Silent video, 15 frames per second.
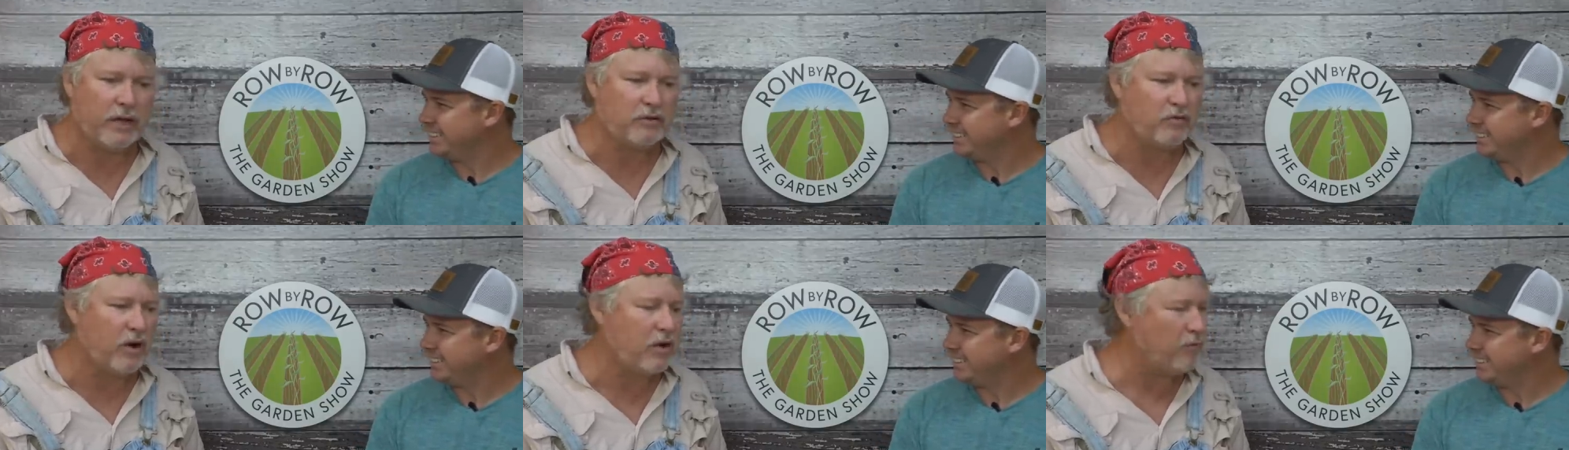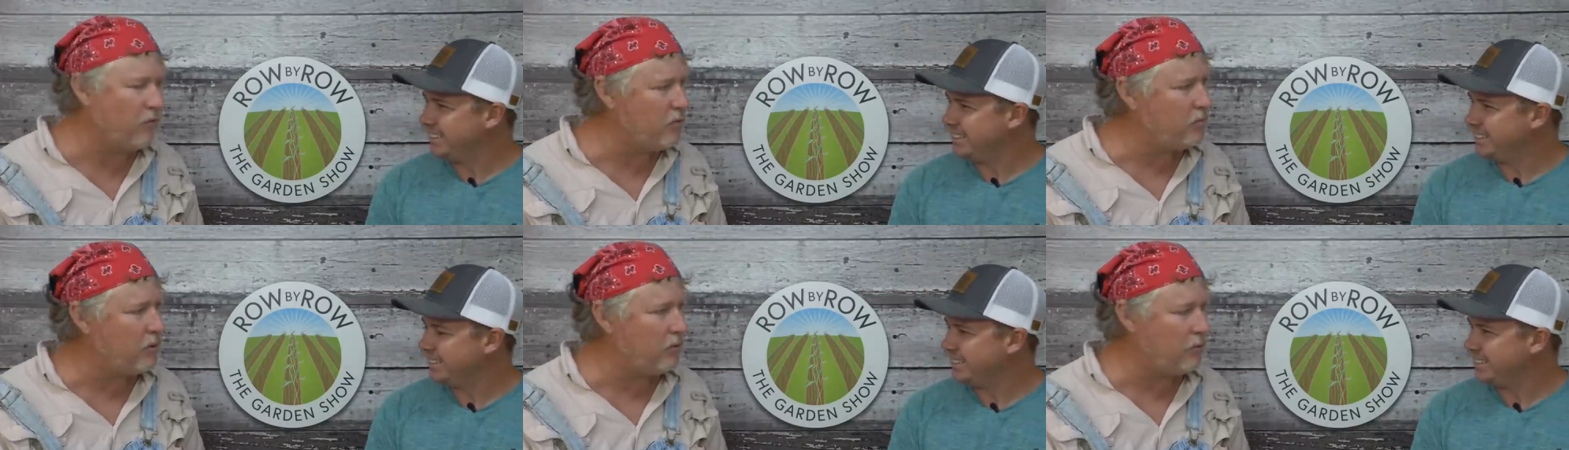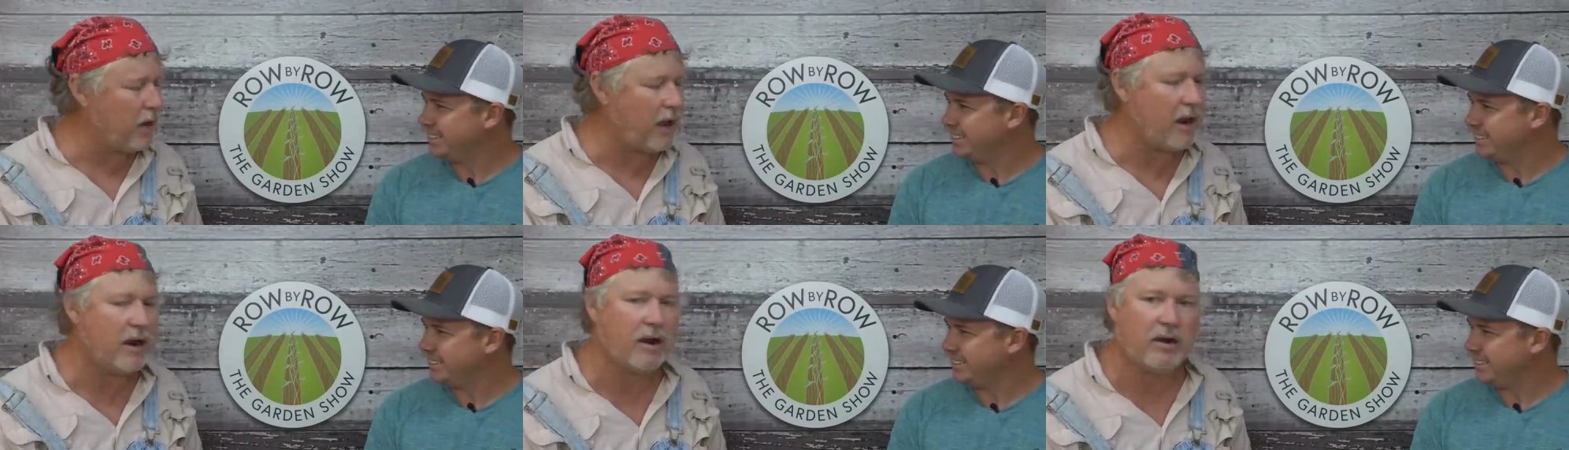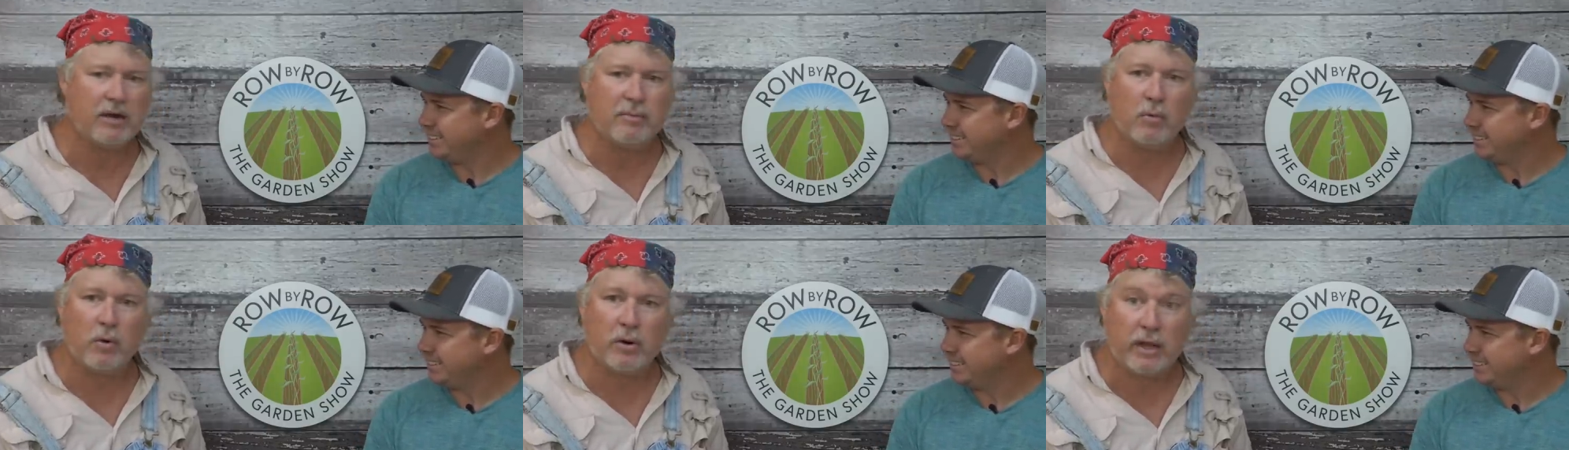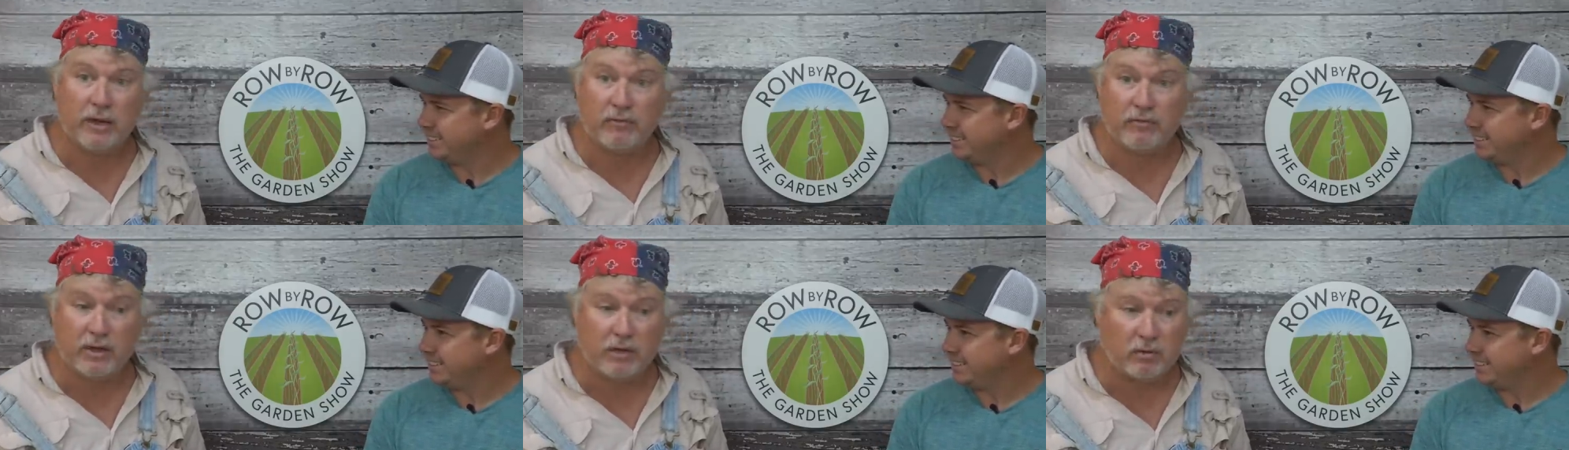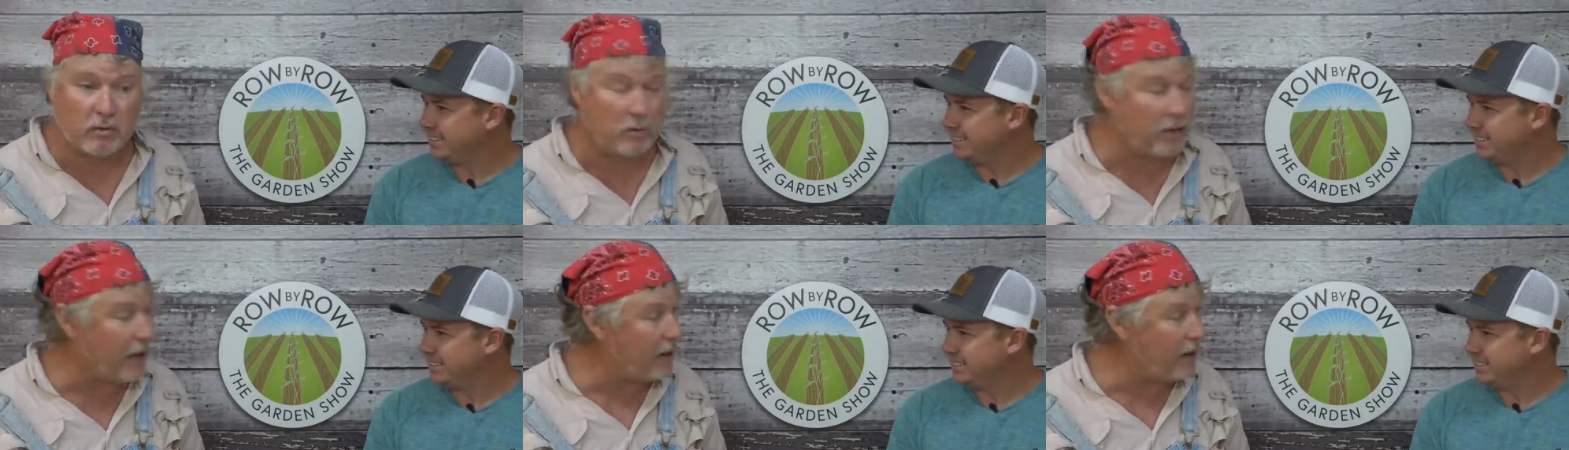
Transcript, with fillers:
Speaker 1: There's very few people are there anymore to eat field corn.